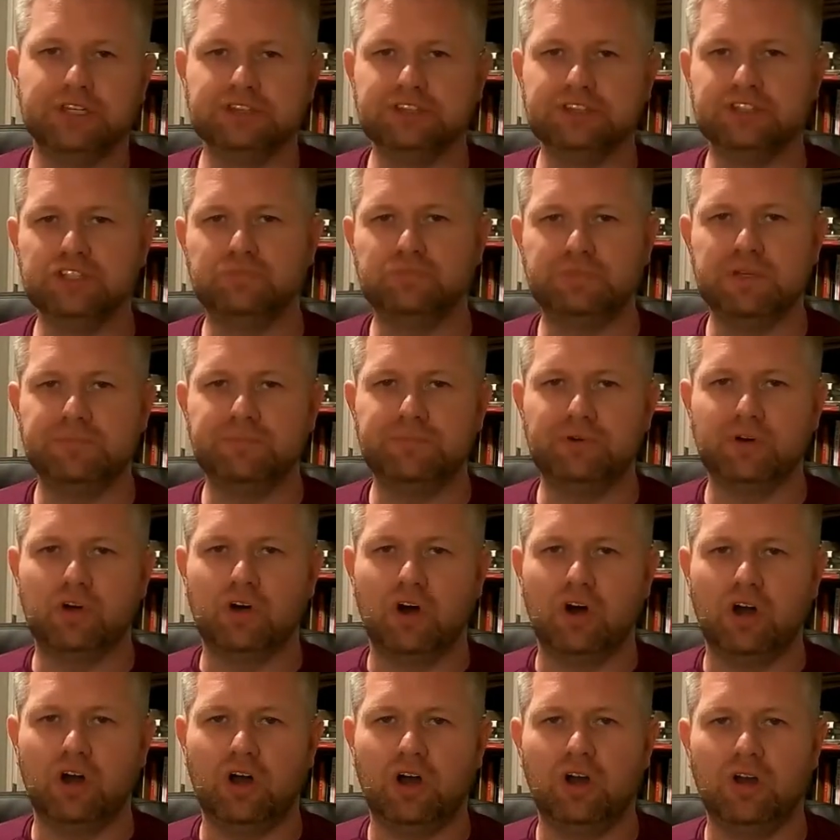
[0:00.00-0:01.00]
you think these
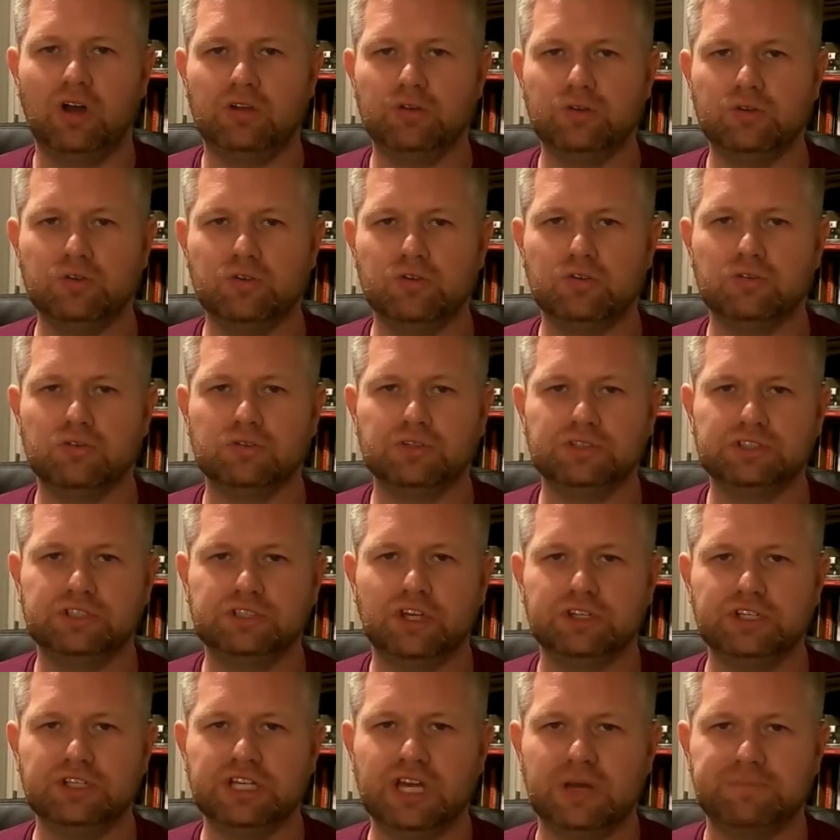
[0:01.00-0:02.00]
people who,
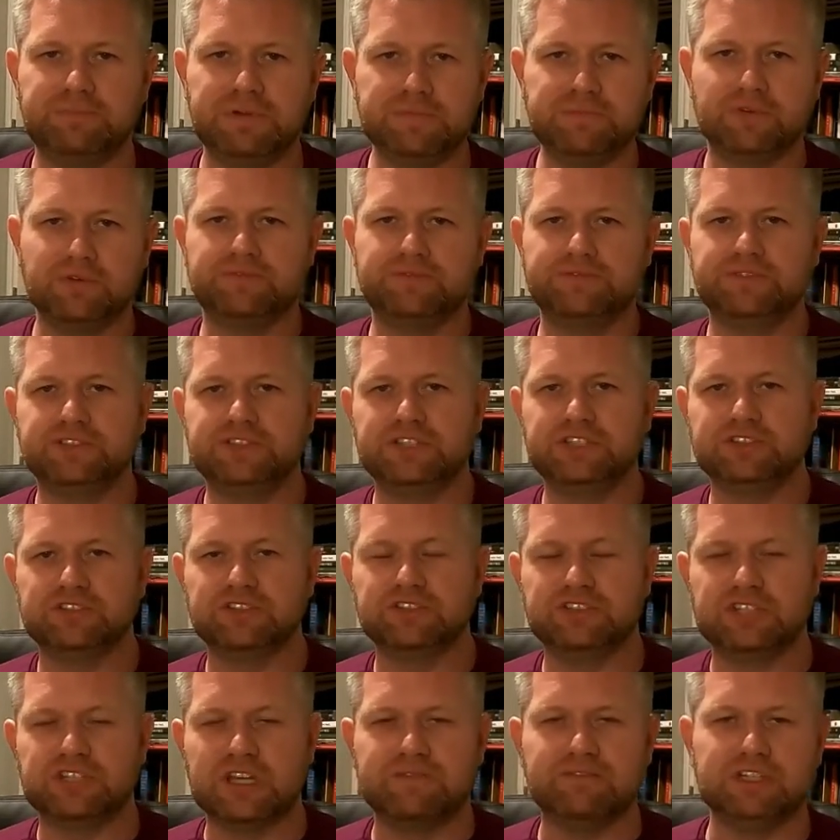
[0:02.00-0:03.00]
you got people
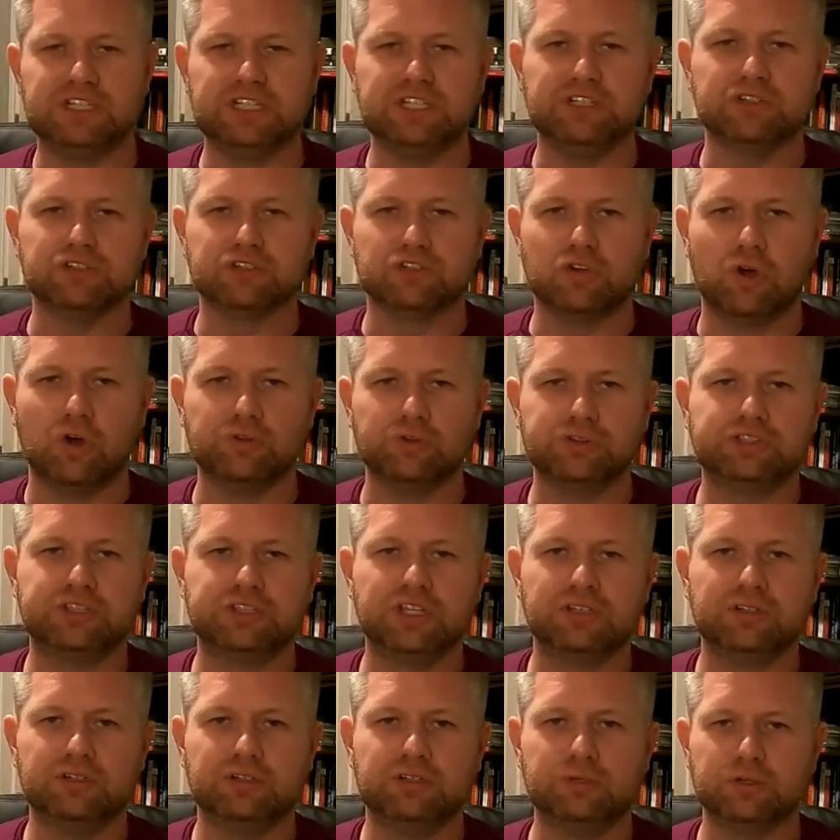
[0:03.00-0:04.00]
60, 70 years old
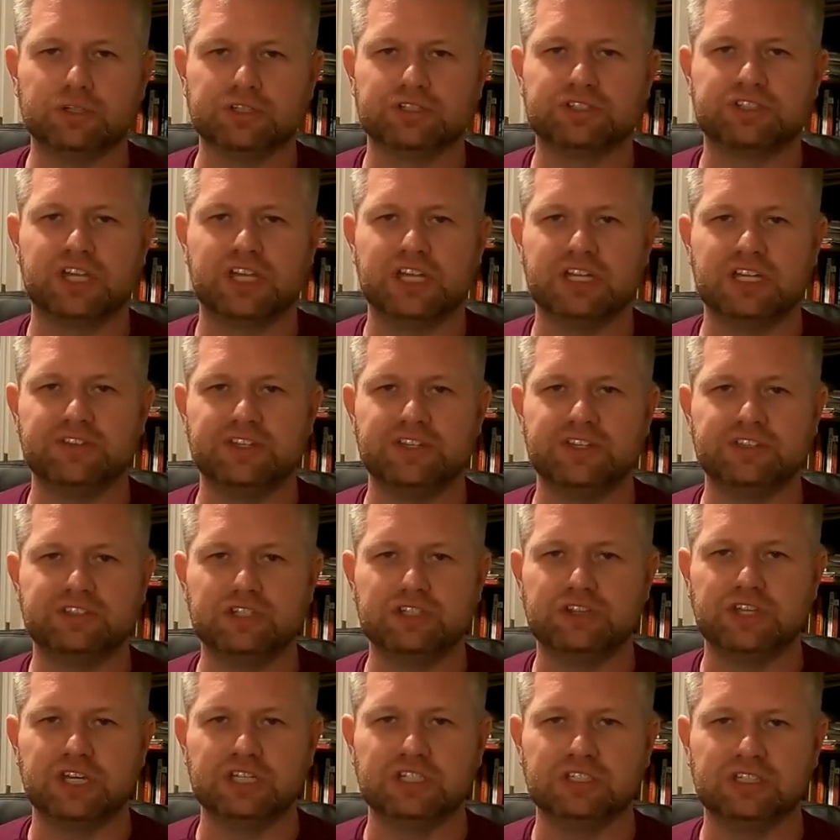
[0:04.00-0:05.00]
who are saying
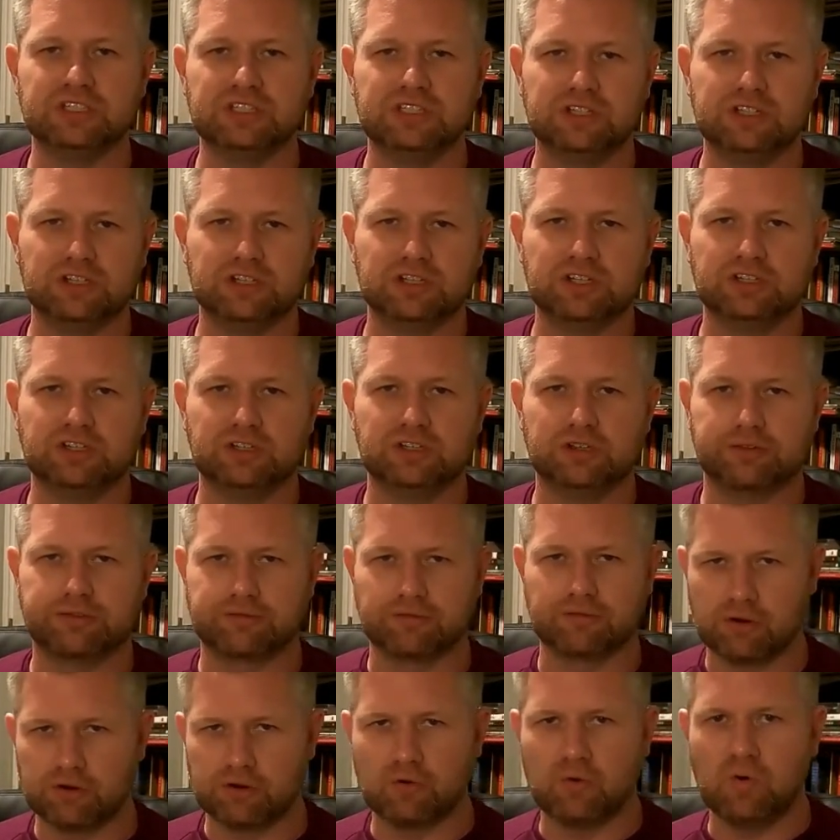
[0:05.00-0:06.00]
this. You think they're
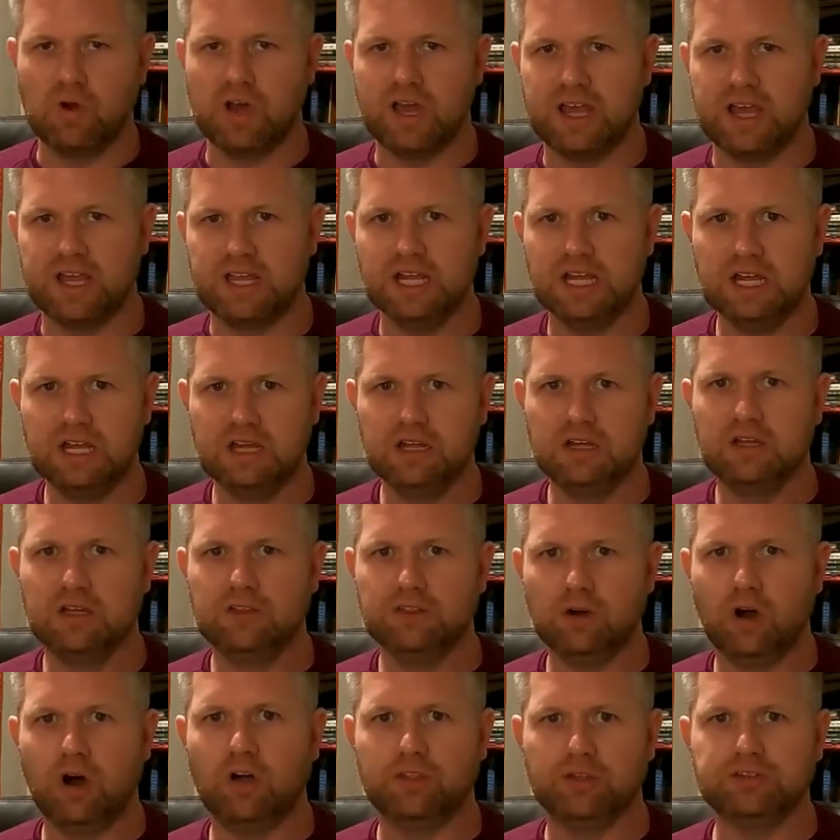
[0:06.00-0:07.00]
throwing away
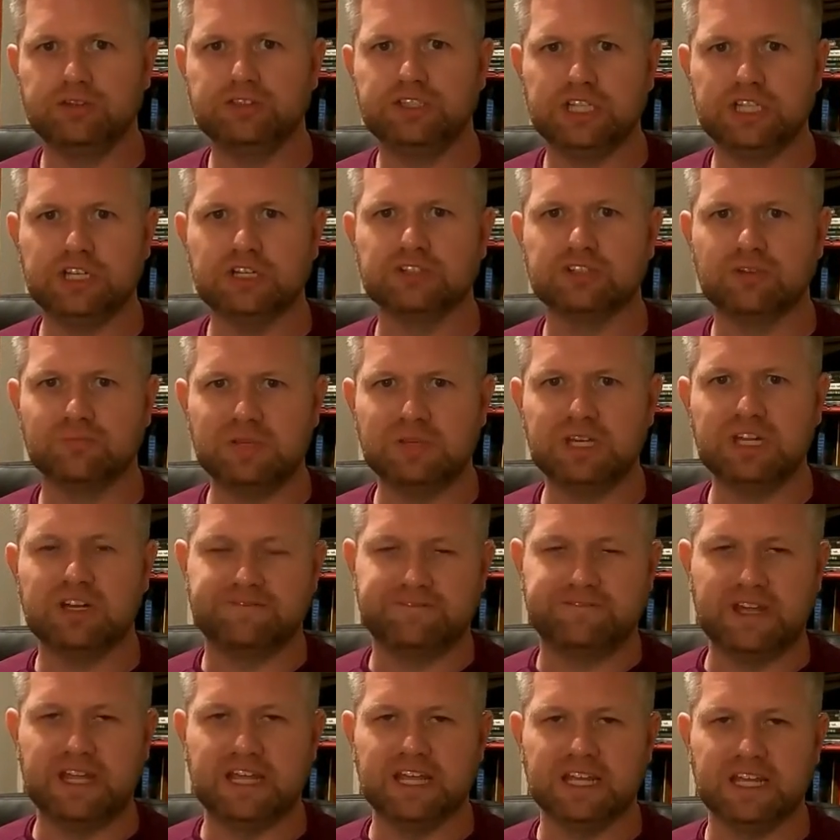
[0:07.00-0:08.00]
all those years of being
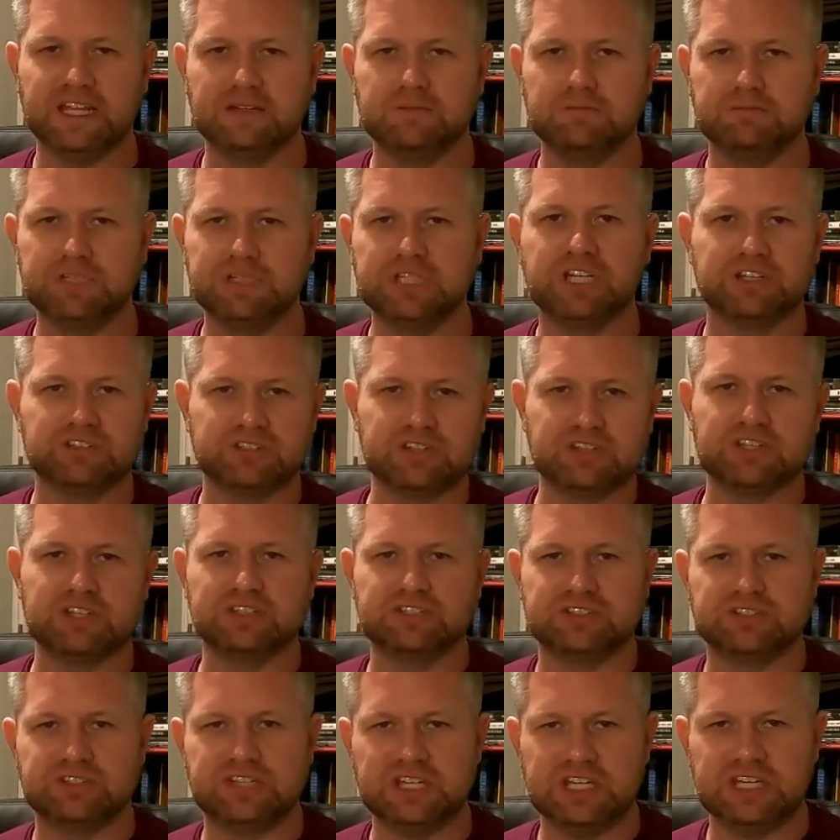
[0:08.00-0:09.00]
a fan because of
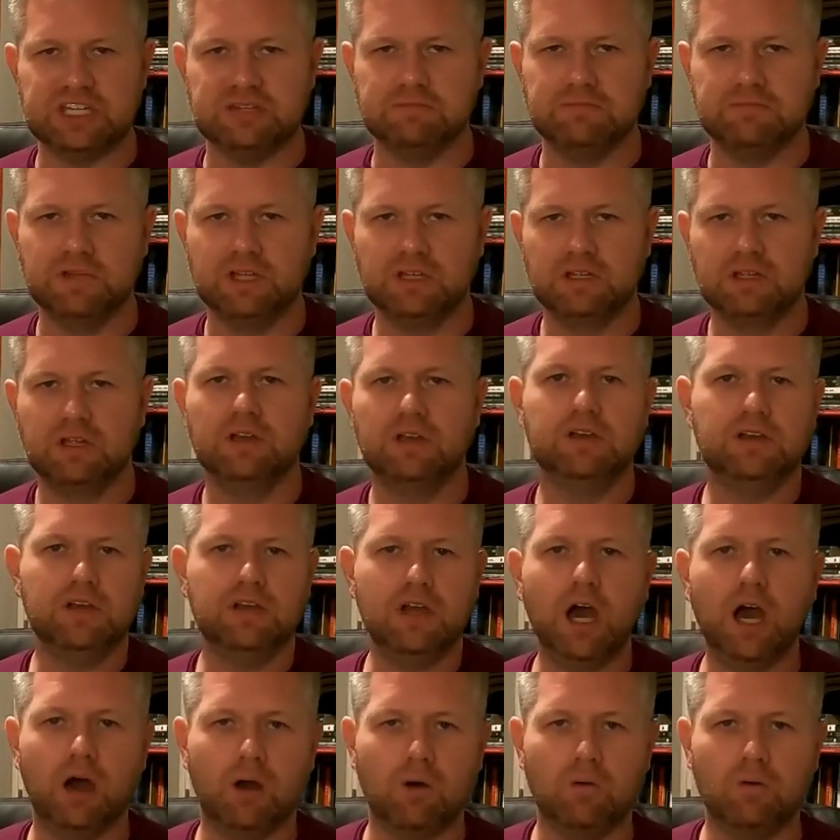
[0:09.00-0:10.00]
this team?
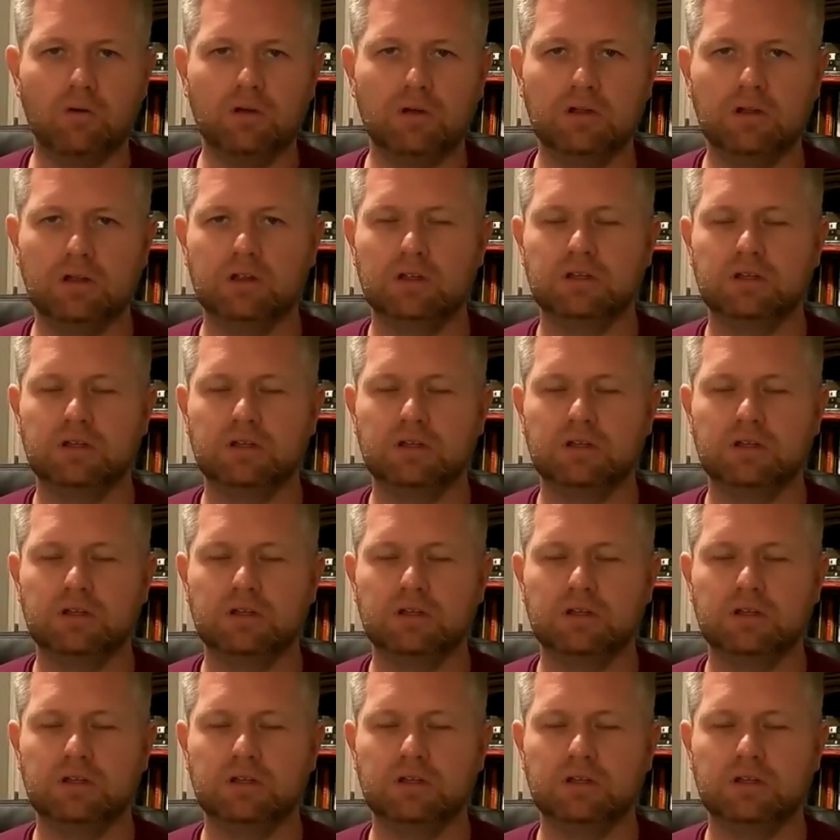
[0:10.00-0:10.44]
No.